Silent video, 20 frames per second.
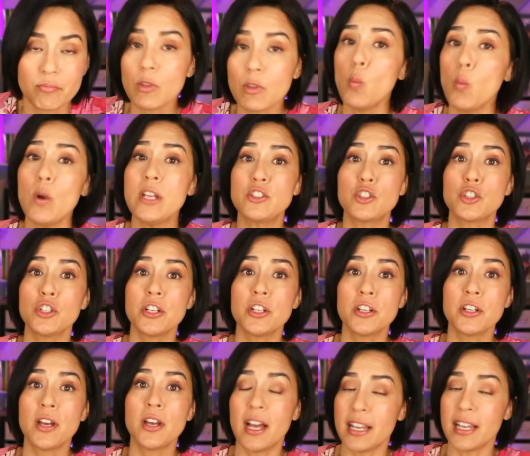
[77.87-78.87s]
which,
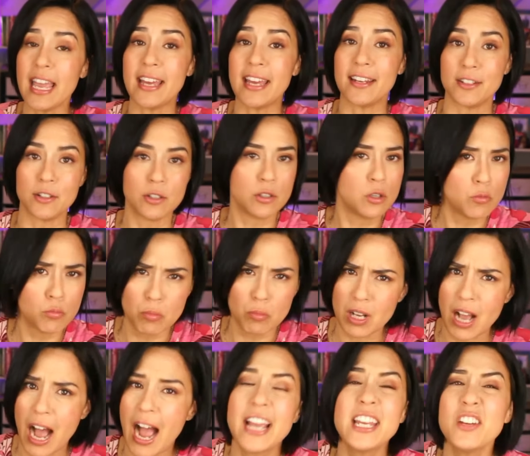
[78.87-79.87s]
again,
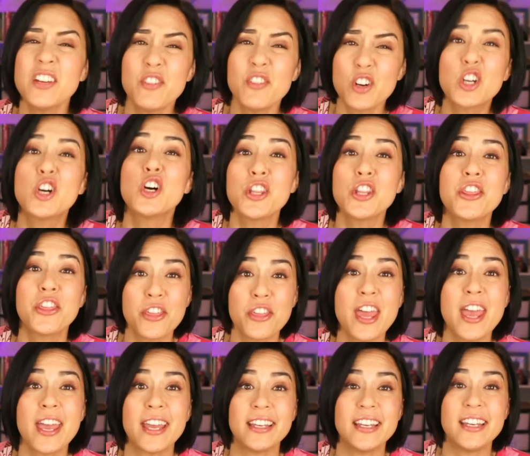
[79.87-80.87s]
kind of a good
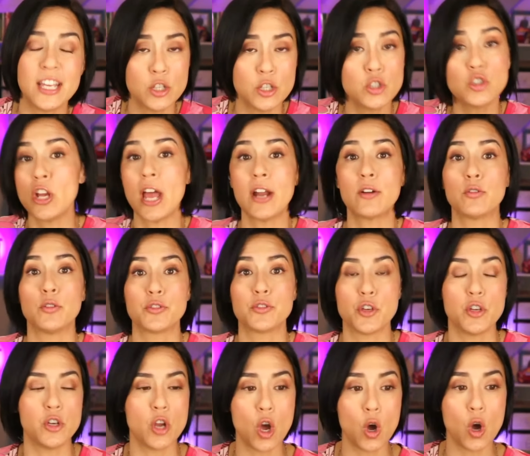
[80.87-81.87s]
thing in general
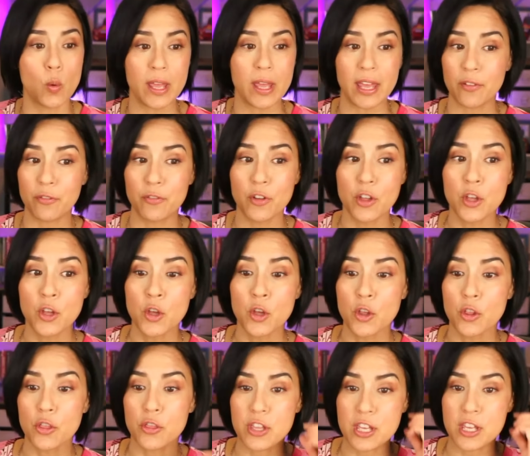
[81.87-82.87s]
to know if
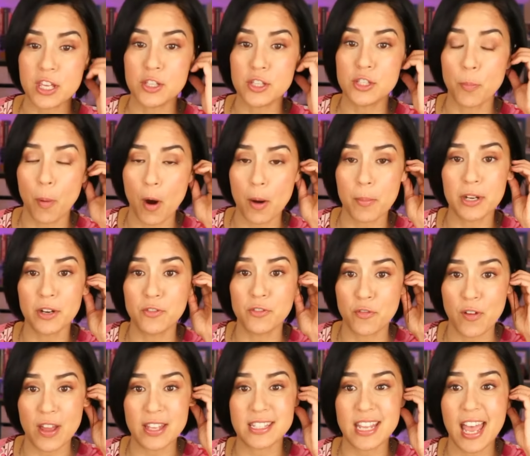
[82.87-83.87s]
the Department of
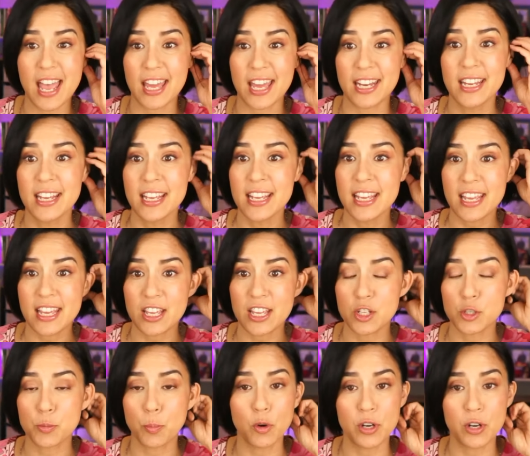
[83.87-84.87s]
Defense head
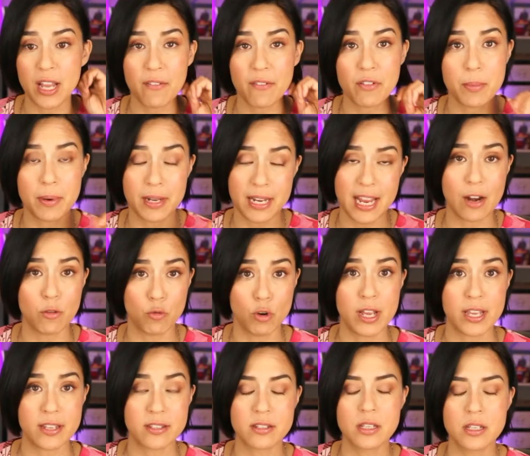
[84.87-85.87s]
is putting everybody at
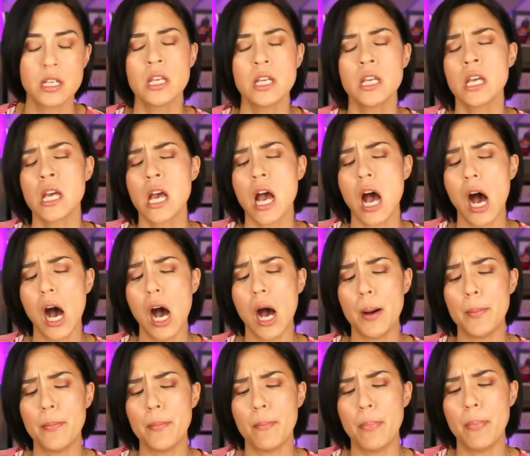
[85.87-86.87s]
risk
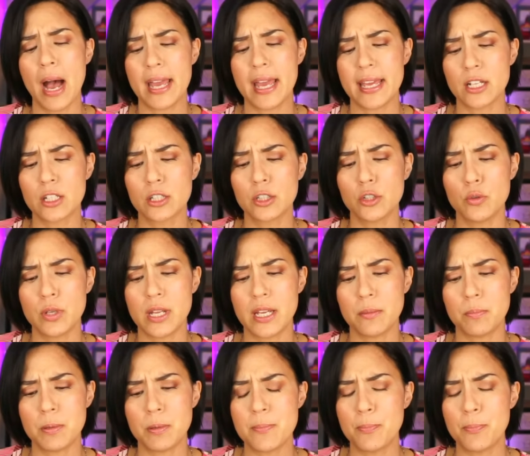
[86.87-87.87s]
by
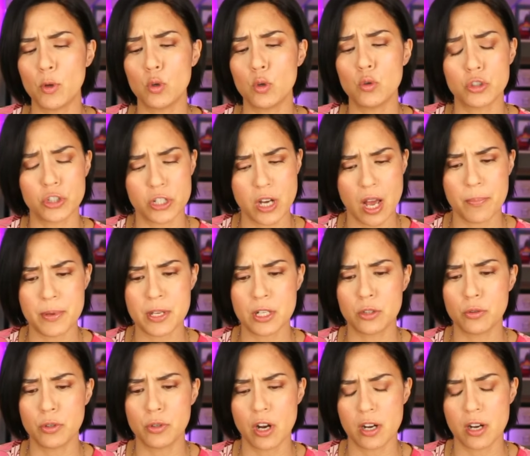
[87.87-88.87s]
including people who should not be
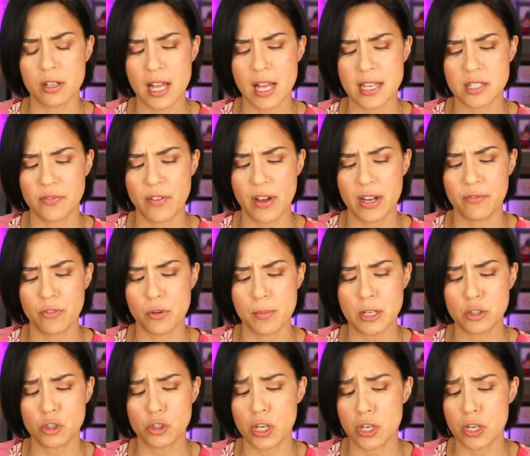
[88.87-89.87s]
included on classified
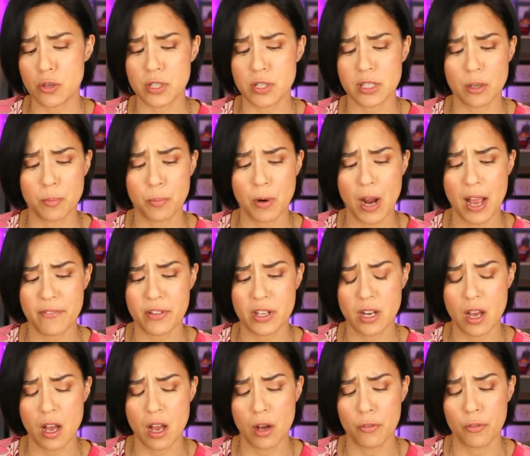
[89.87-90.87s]
information and using their private
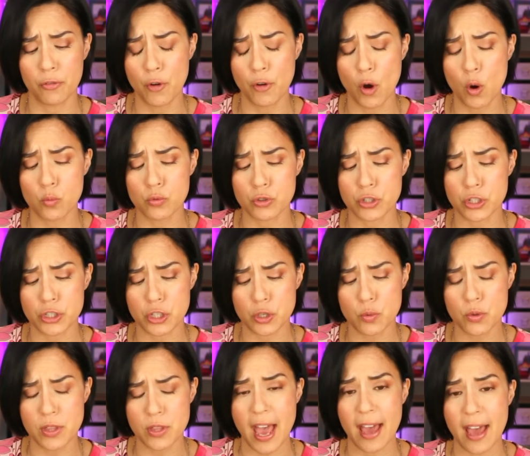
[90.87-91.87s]
phone to
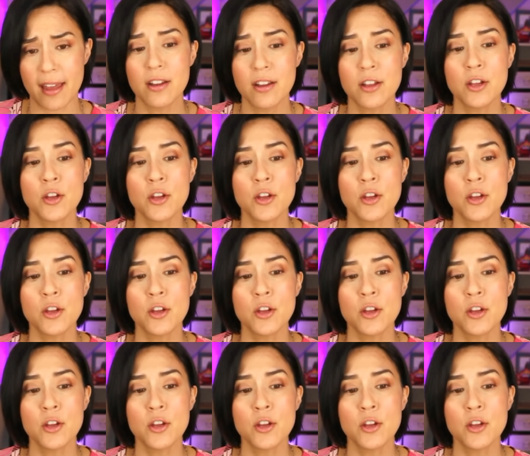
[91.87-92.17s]
do that.